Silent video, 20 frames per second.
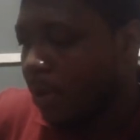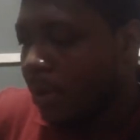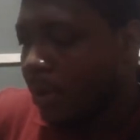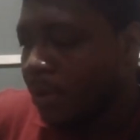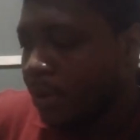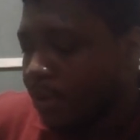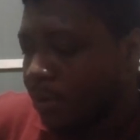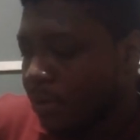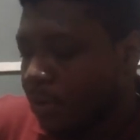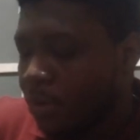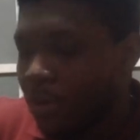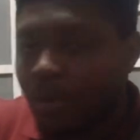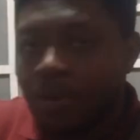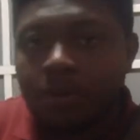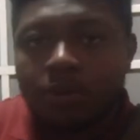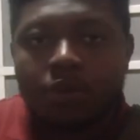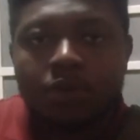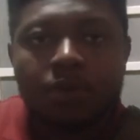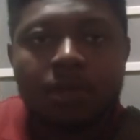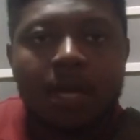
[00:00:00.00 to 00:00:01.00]
So
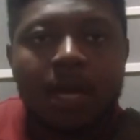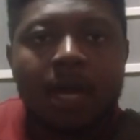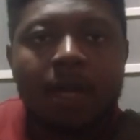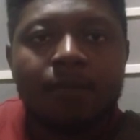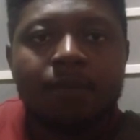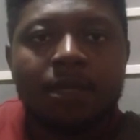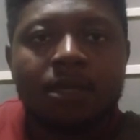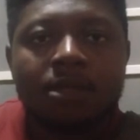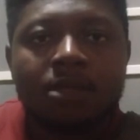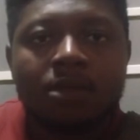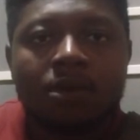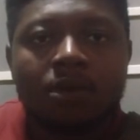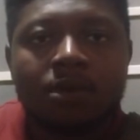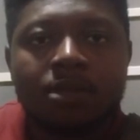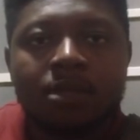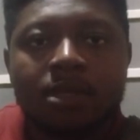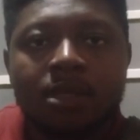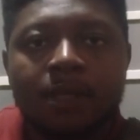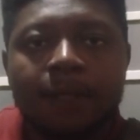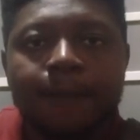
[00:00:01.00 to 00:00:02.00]
today I'll be
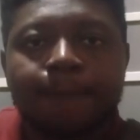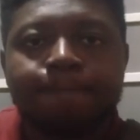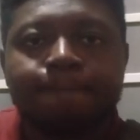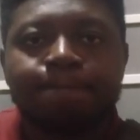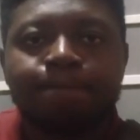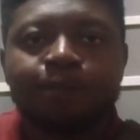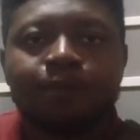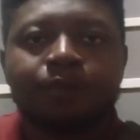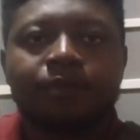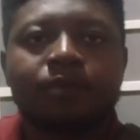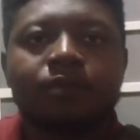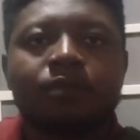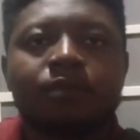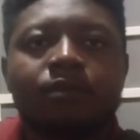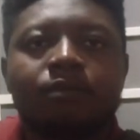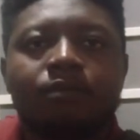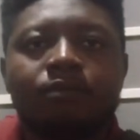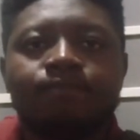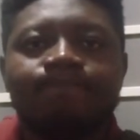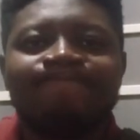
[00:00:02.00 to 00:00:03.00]
discussing
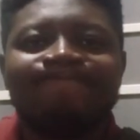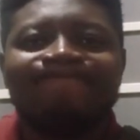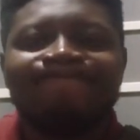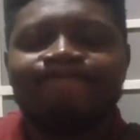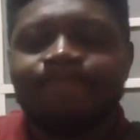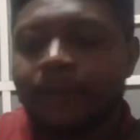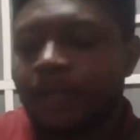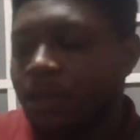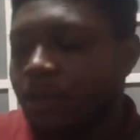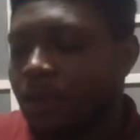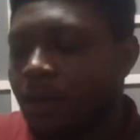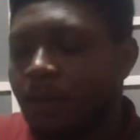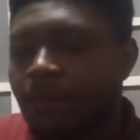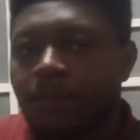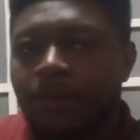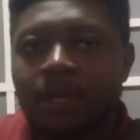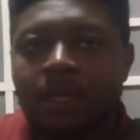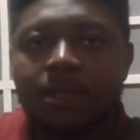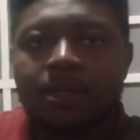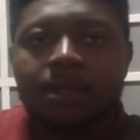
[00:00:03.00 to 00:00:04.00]
some
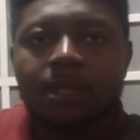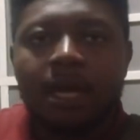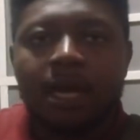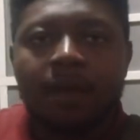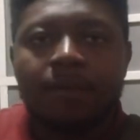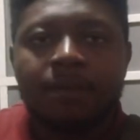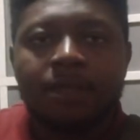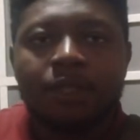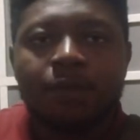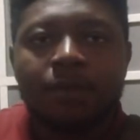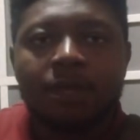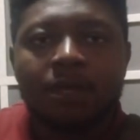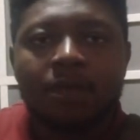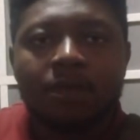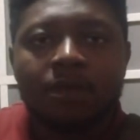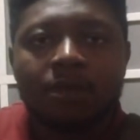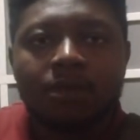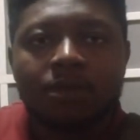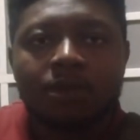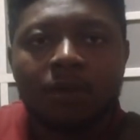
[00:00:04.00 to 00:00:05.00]
things. I'll be speaking on
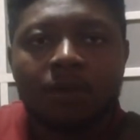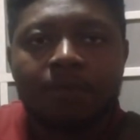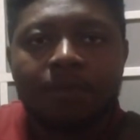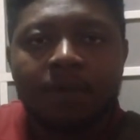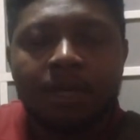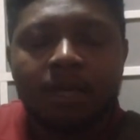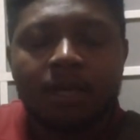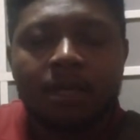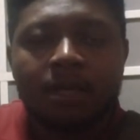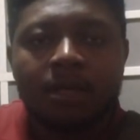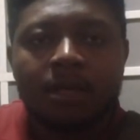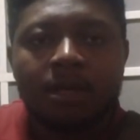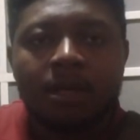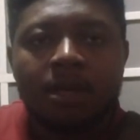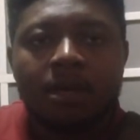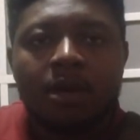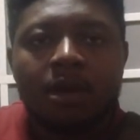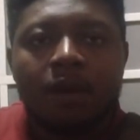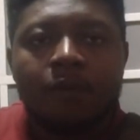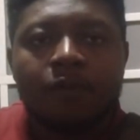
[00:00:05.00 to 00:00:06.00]
the topic.
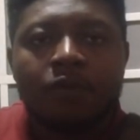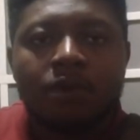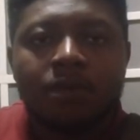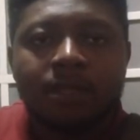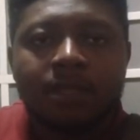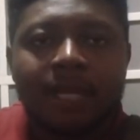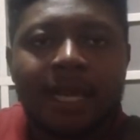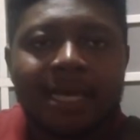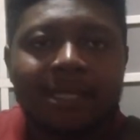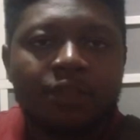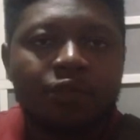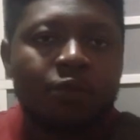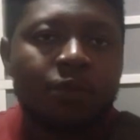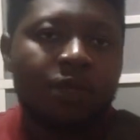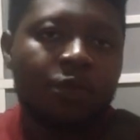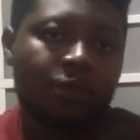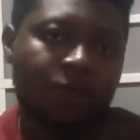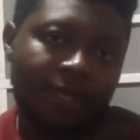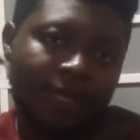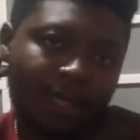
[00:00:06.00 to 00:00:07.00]
Of course, last week
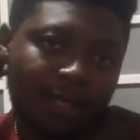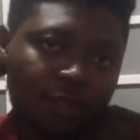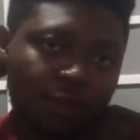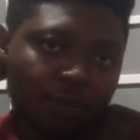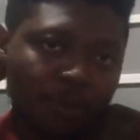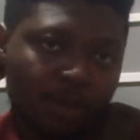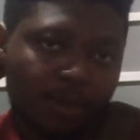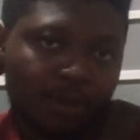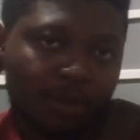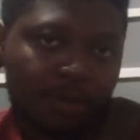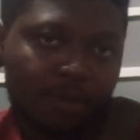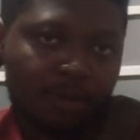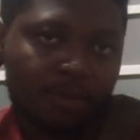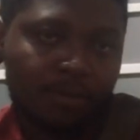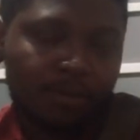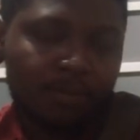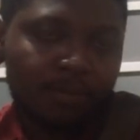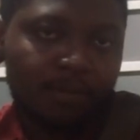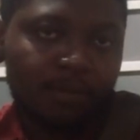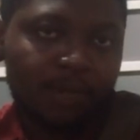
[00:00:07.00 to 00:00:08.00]
we dealt with
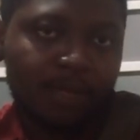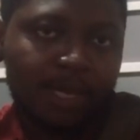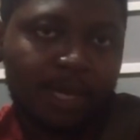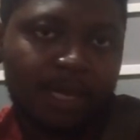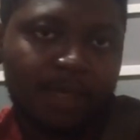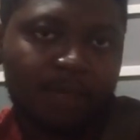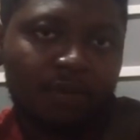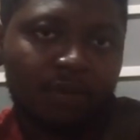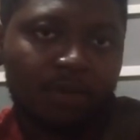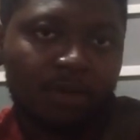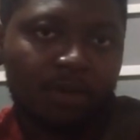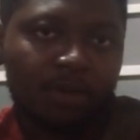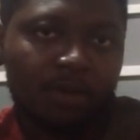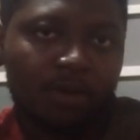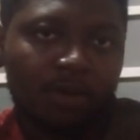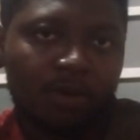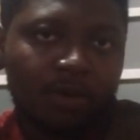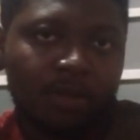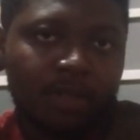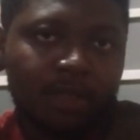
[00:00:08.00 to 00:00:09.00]
diatonic
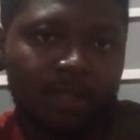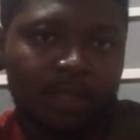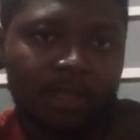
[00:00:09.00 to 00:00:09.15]
chords